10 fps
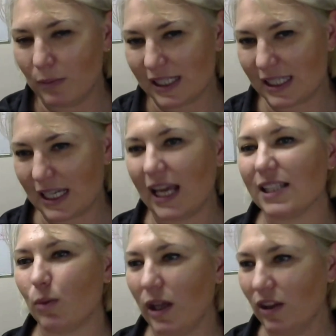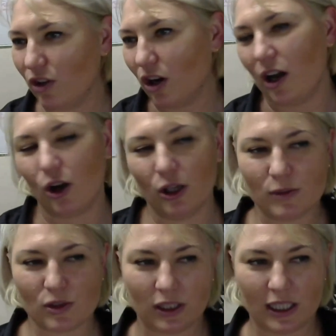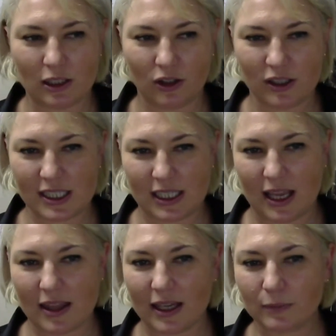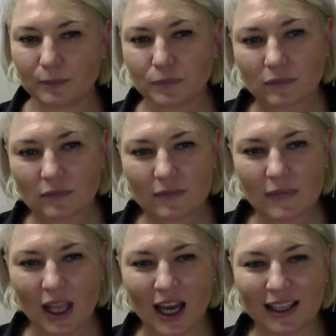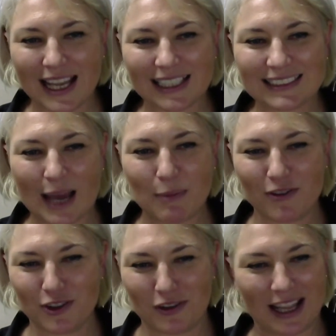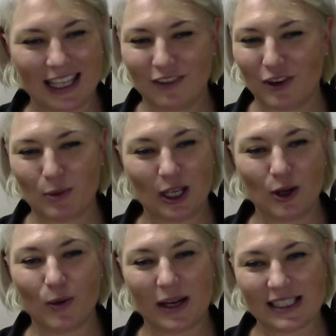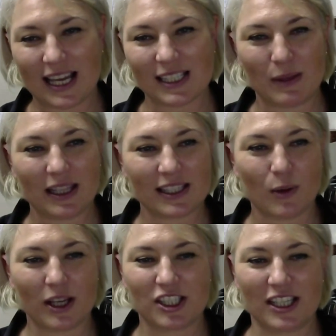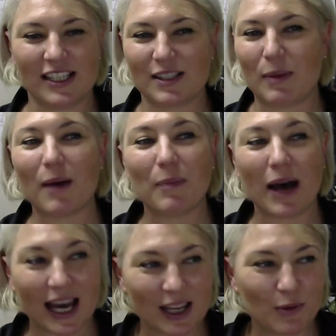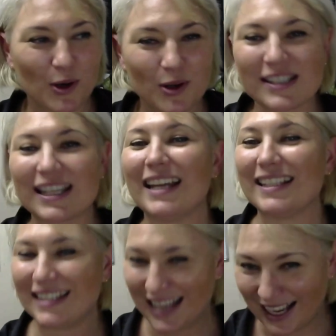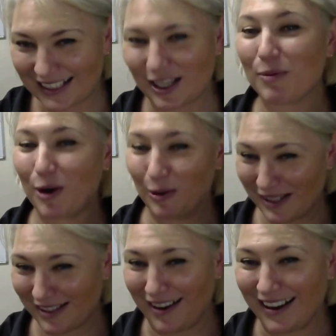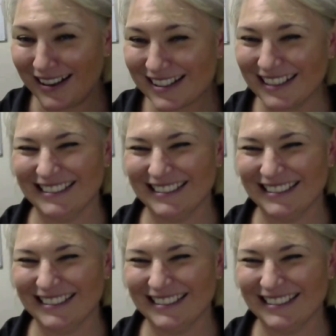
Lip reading: estates where you've got homes really close together. Next cab off the rank, everybody always asks me this question, is about party walls. That is next, I promise, guys.